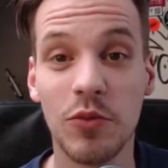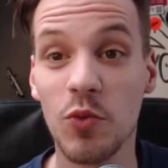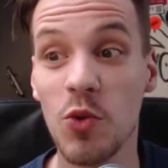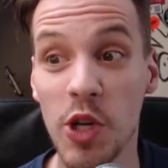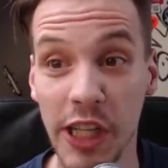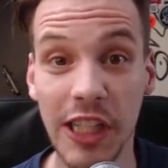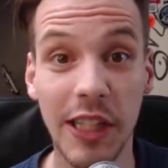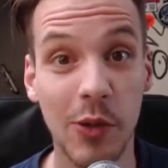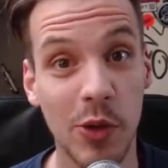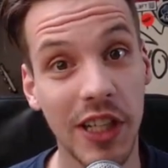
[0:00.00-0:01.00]
it's
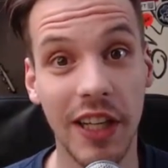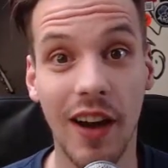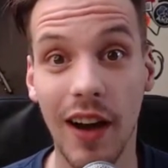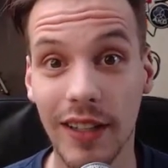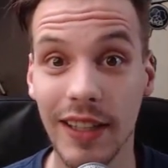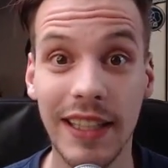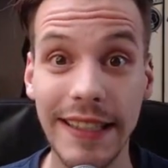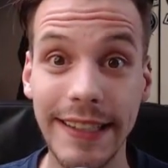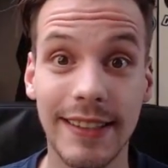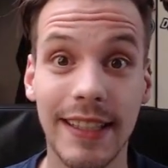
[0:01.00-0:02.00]
really hot. The
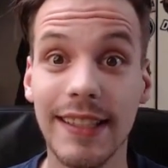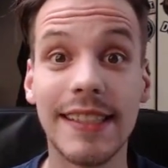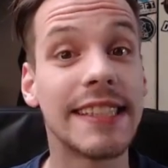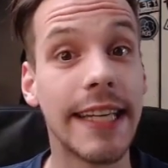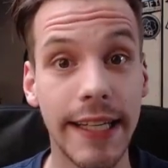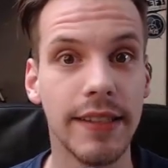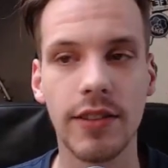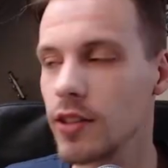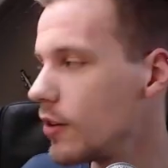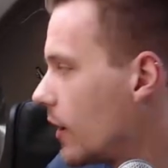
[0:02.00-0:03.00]
heat is insane,
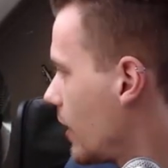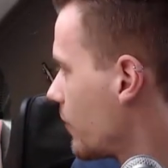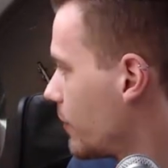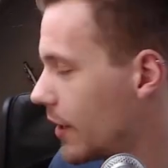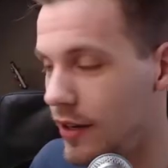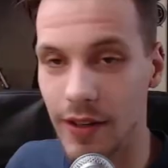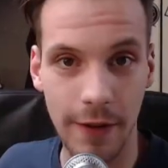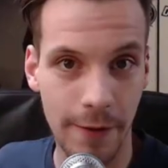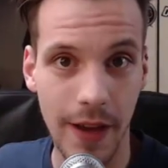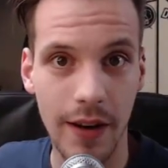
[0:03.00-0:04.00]
so I have my
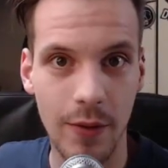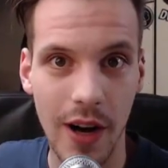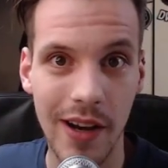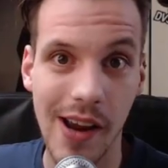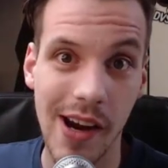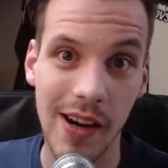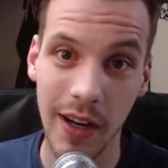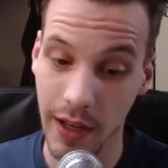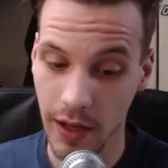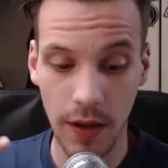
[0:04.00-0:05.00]
fan right there.
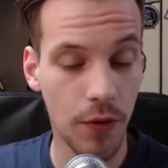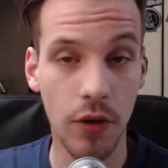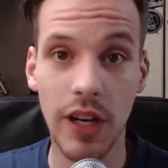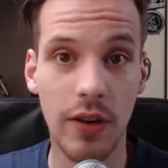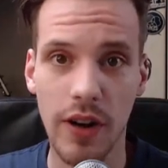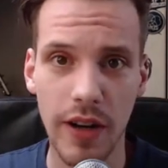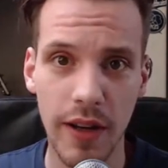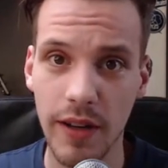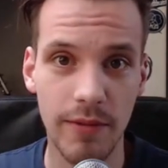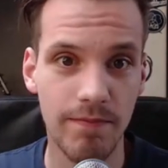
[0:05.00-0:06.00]
If you hear
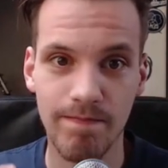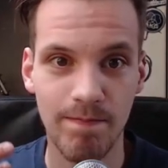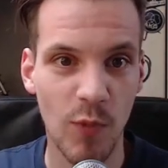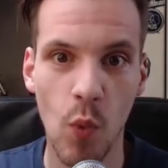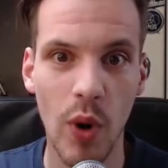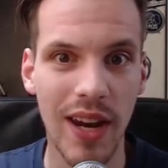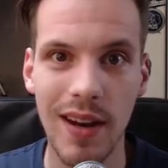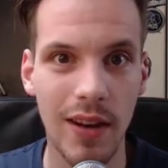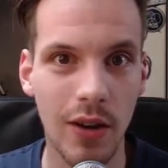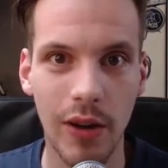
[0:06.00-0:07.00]
any
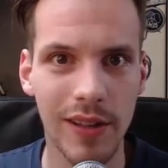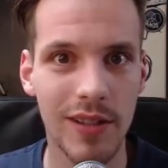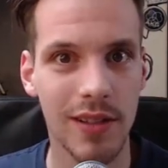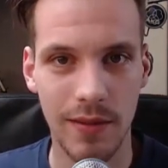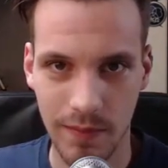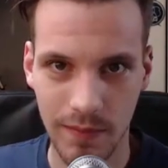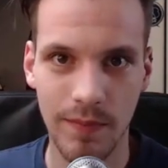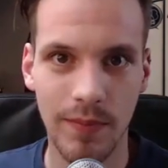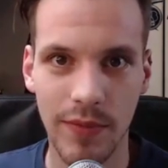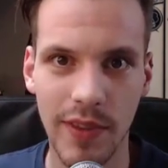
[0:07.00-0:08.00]
wind noise,
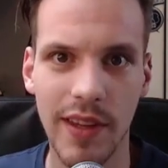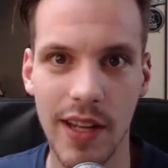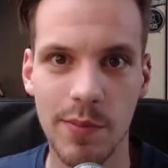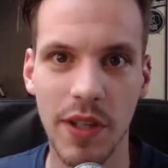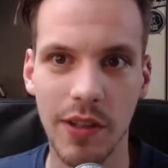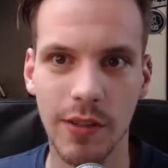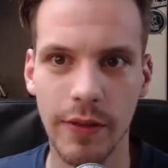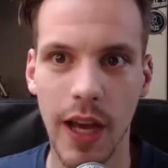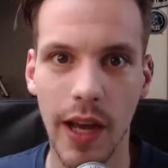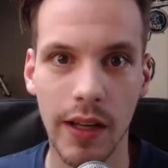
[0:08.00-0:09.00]
that's because
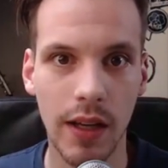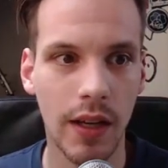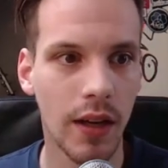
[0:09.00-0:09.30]
of that.